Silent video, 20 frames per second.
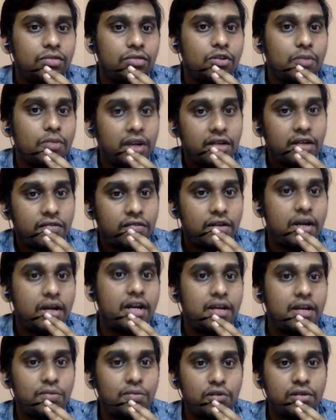You might have
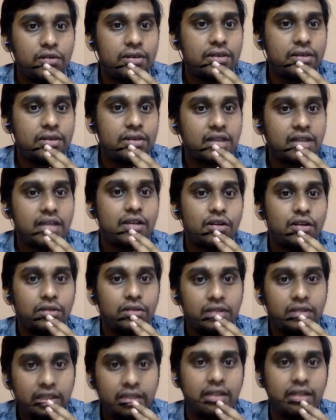heard about this cyclone
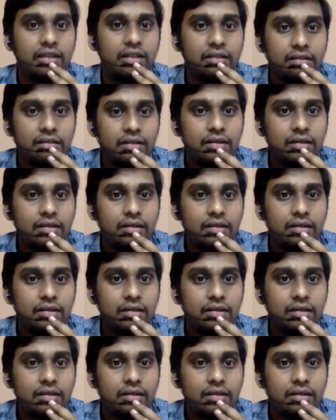Titli.